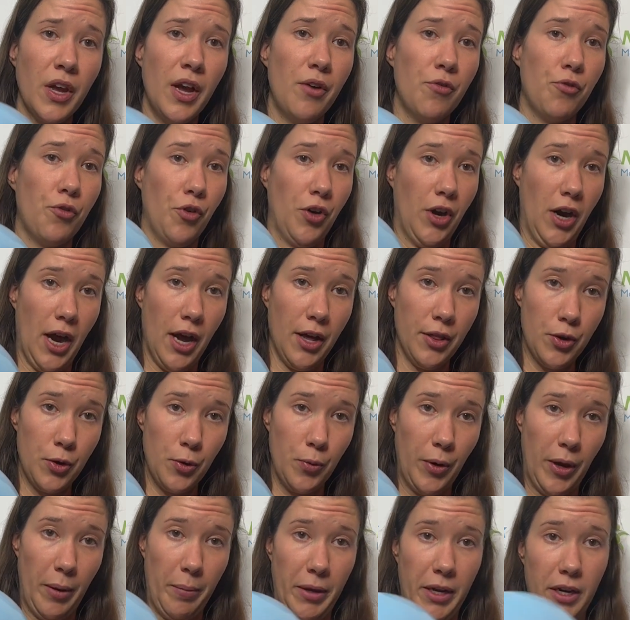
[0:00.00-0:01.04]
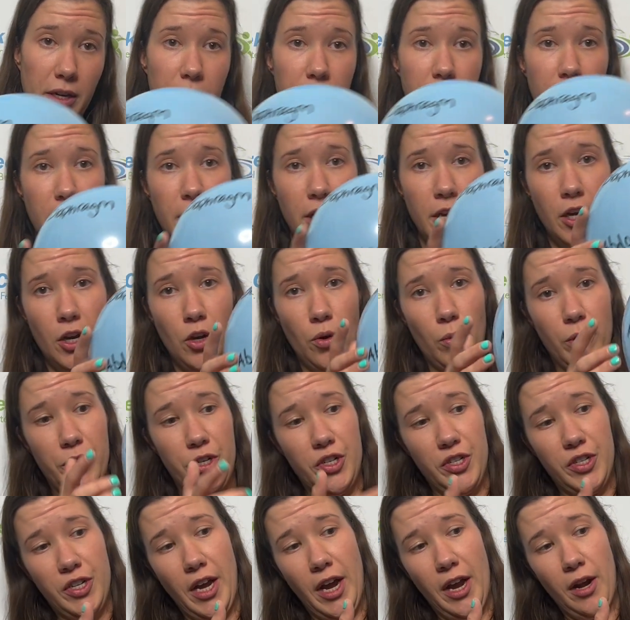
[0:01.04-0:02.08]
For other women, which
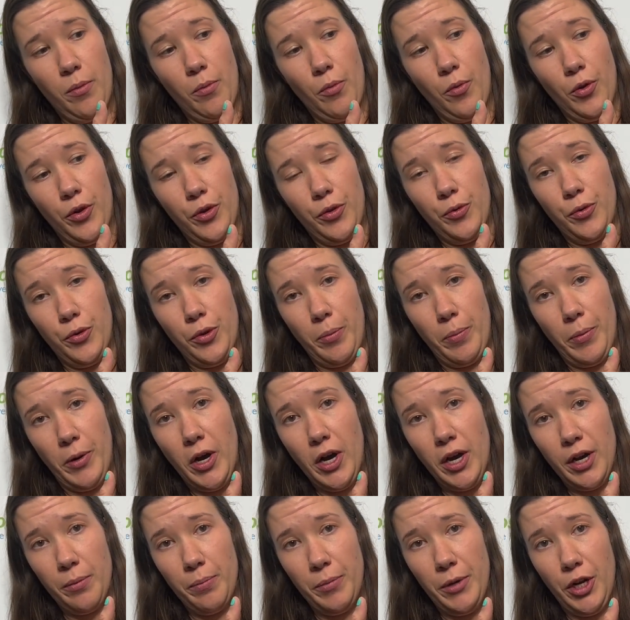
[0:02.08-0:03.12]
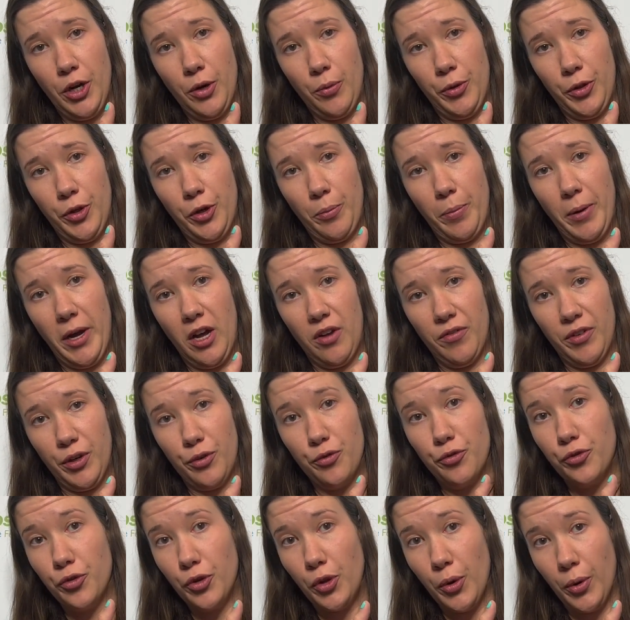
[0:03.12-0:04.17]
is kind of more through the bottom here with your pelvic
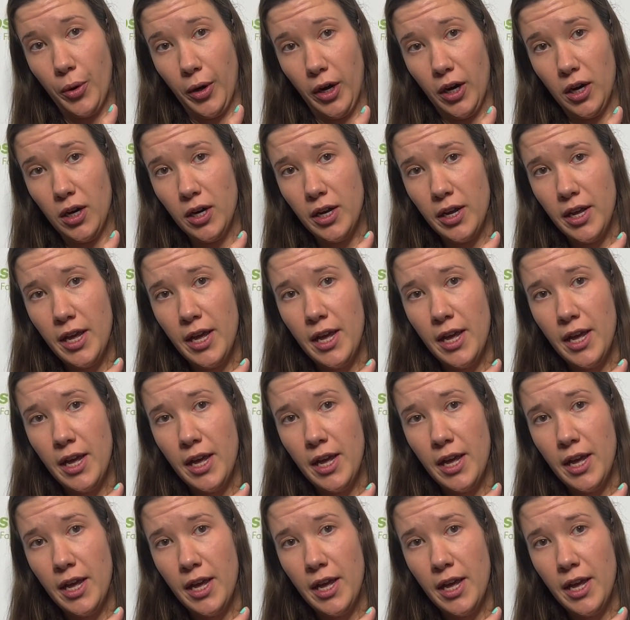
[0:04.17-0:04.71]
floor,